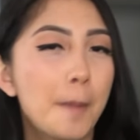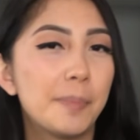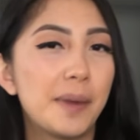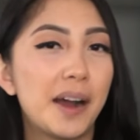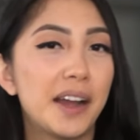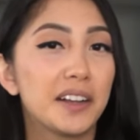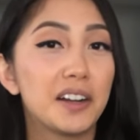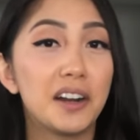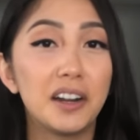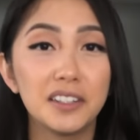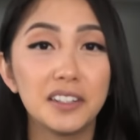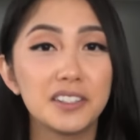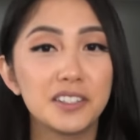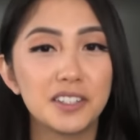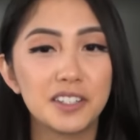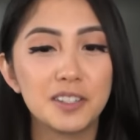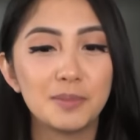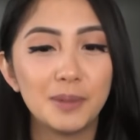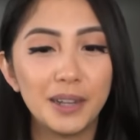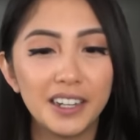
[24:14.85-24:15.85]
my college
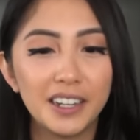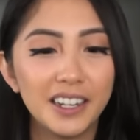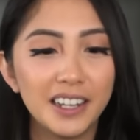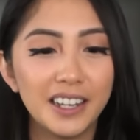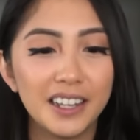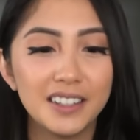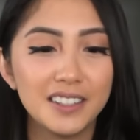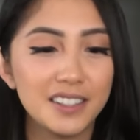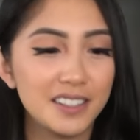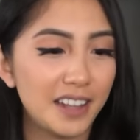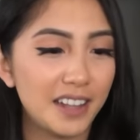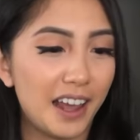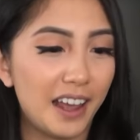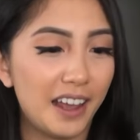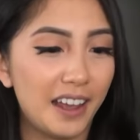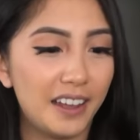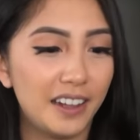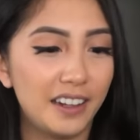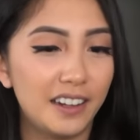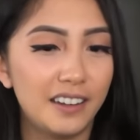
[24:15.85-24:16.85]
experience
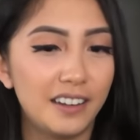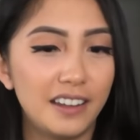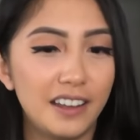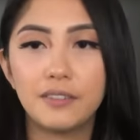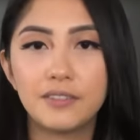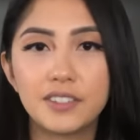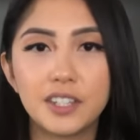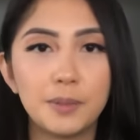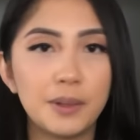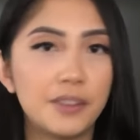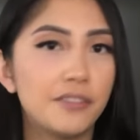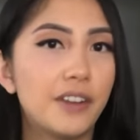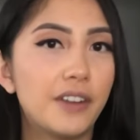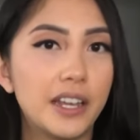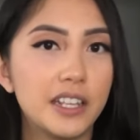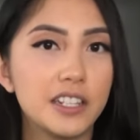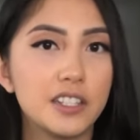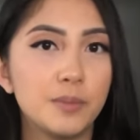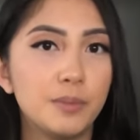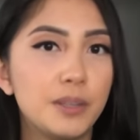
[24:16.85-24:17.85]
and give some
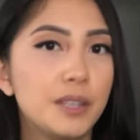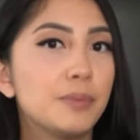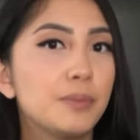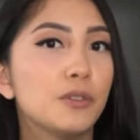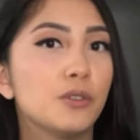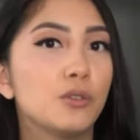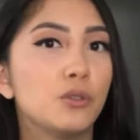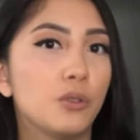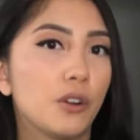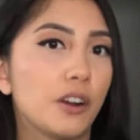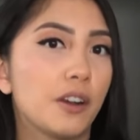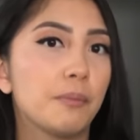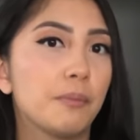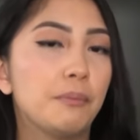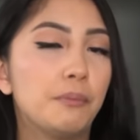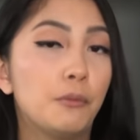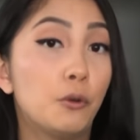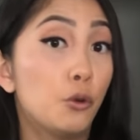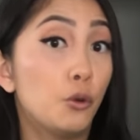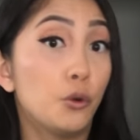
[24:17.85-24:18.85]
advice to people who
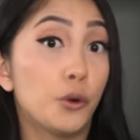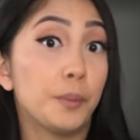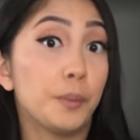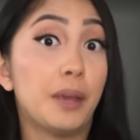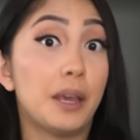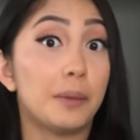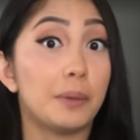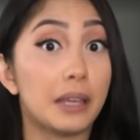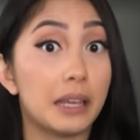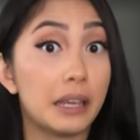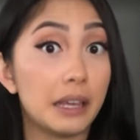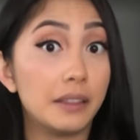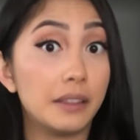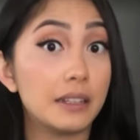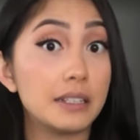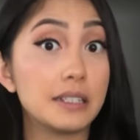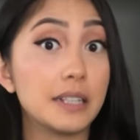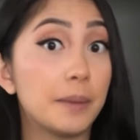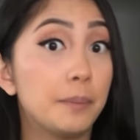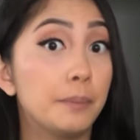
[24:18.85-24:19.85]
are maybe in
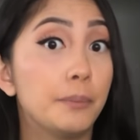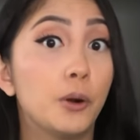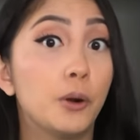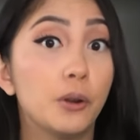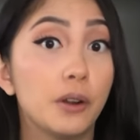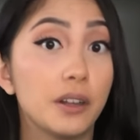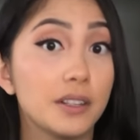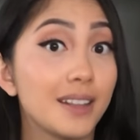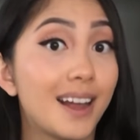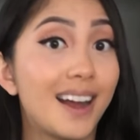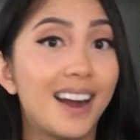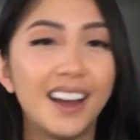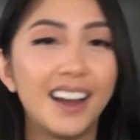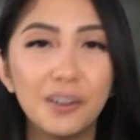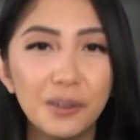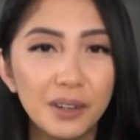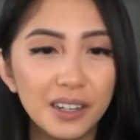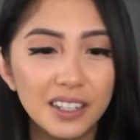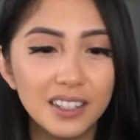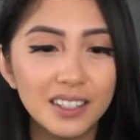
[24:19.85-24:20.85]
the same boat as
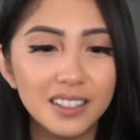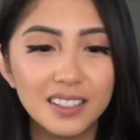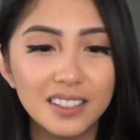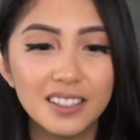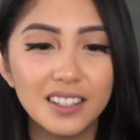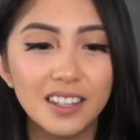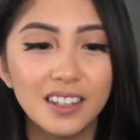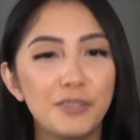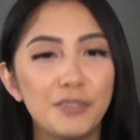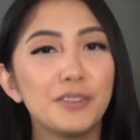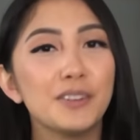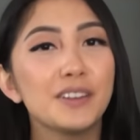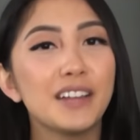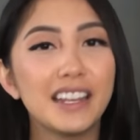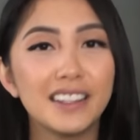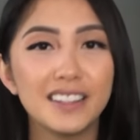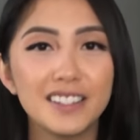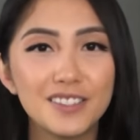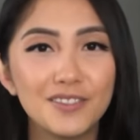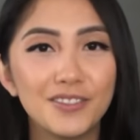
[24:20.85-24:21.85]
I was. If you
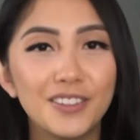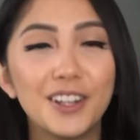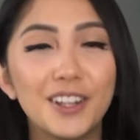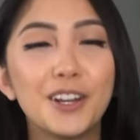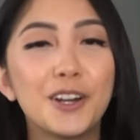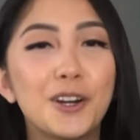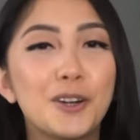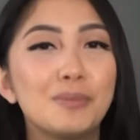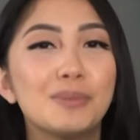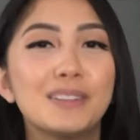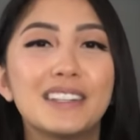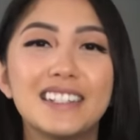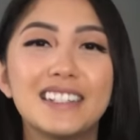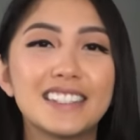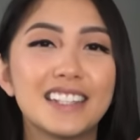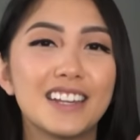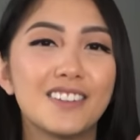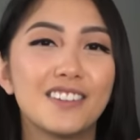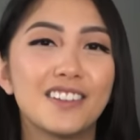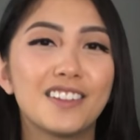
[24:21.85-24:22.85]
like this video,
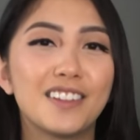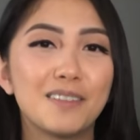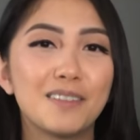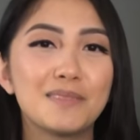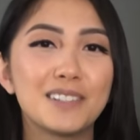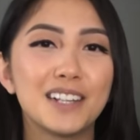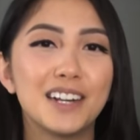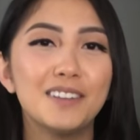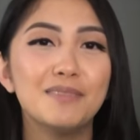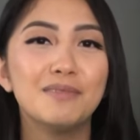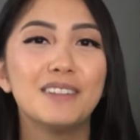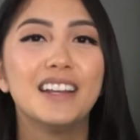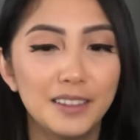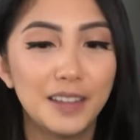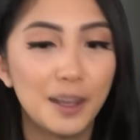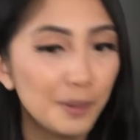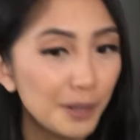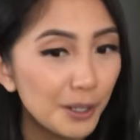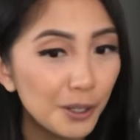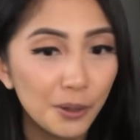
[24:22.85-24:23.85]
please give it a thumbs up.
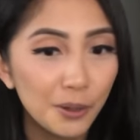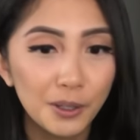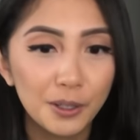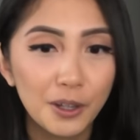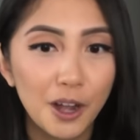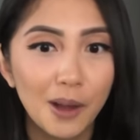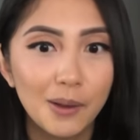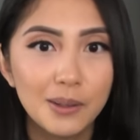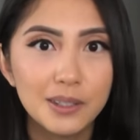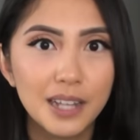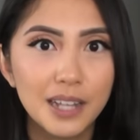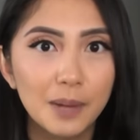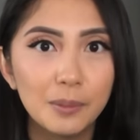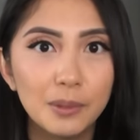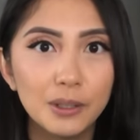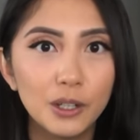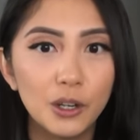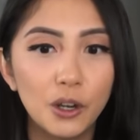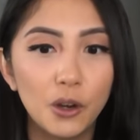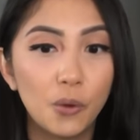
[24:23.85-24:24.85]
Let me know in the comments down
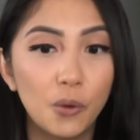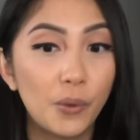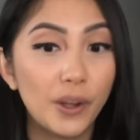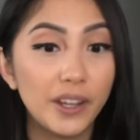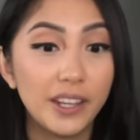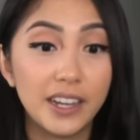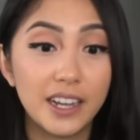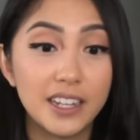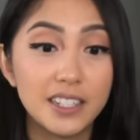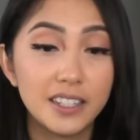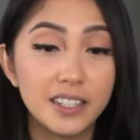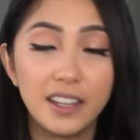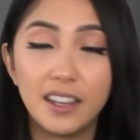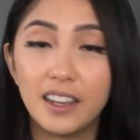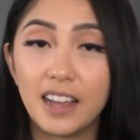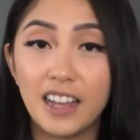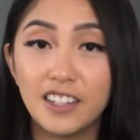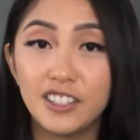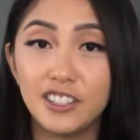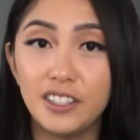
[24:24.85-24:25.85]
below what you guys
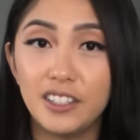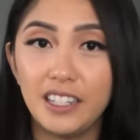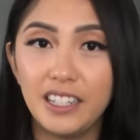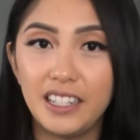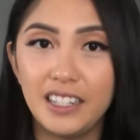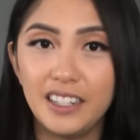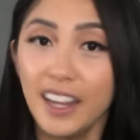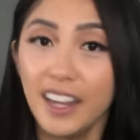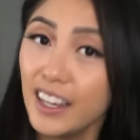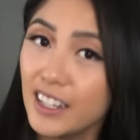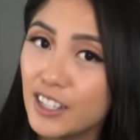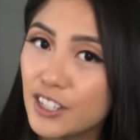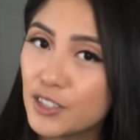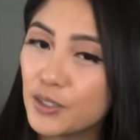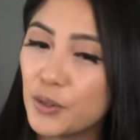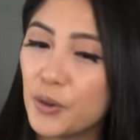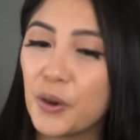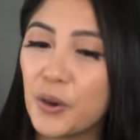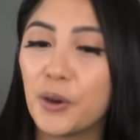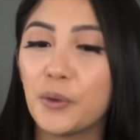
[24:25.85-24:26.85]
think I should eat
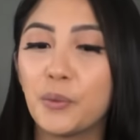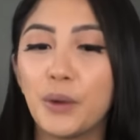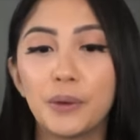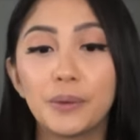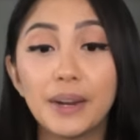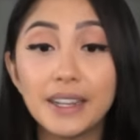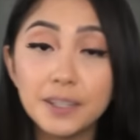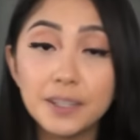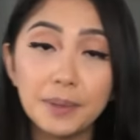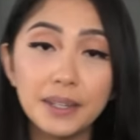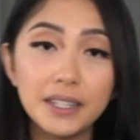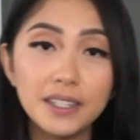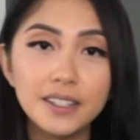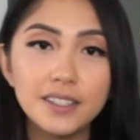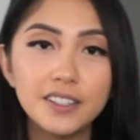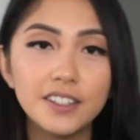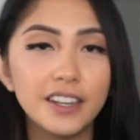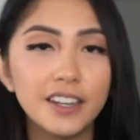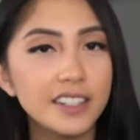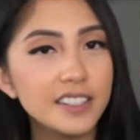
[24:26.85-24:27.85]
next or what
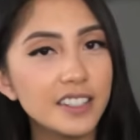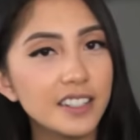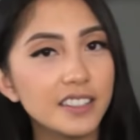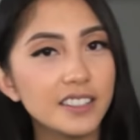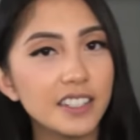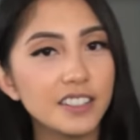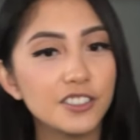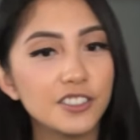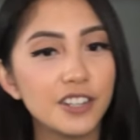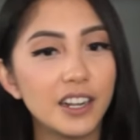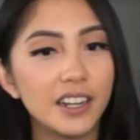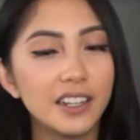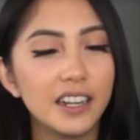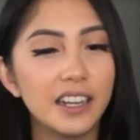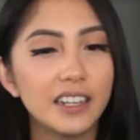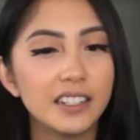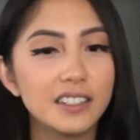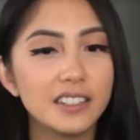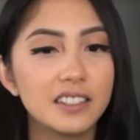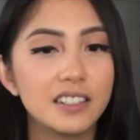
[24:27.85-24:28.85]
recipes you guys think I should try
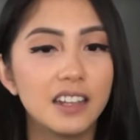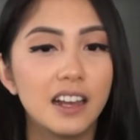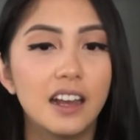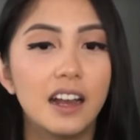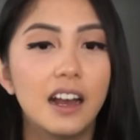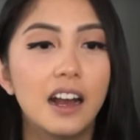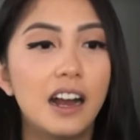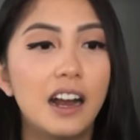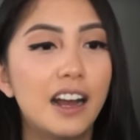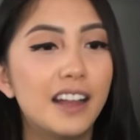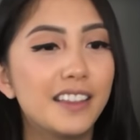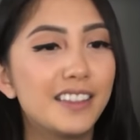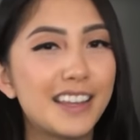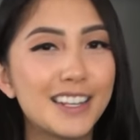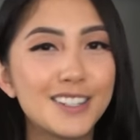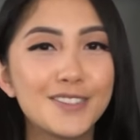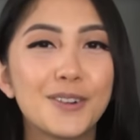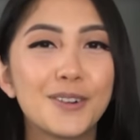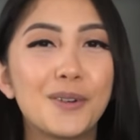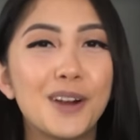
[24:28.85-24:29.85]
next.
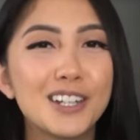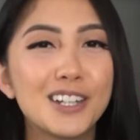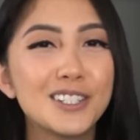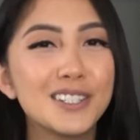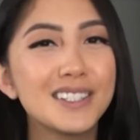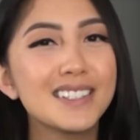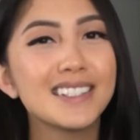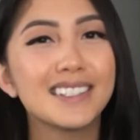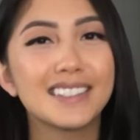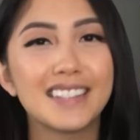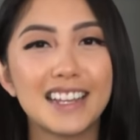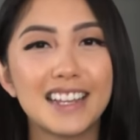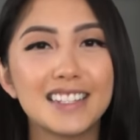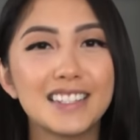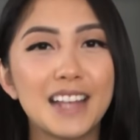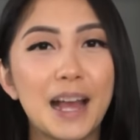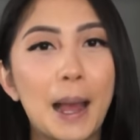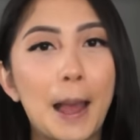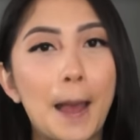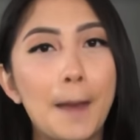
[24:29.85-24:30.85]
Thanks for watching. Till
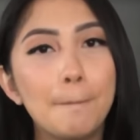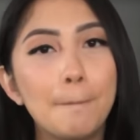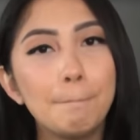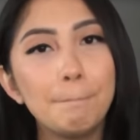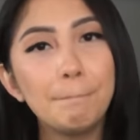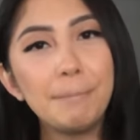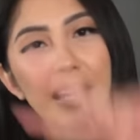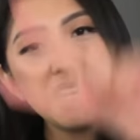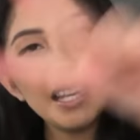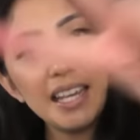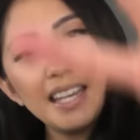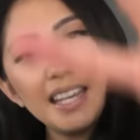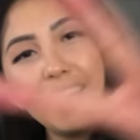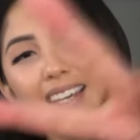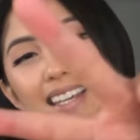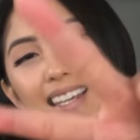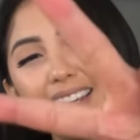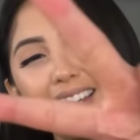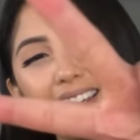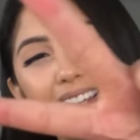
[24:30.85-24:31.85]
next time.
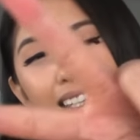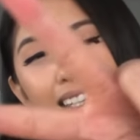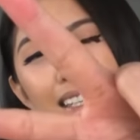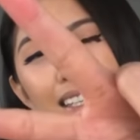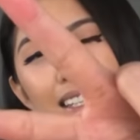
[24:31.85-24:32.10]
Peace.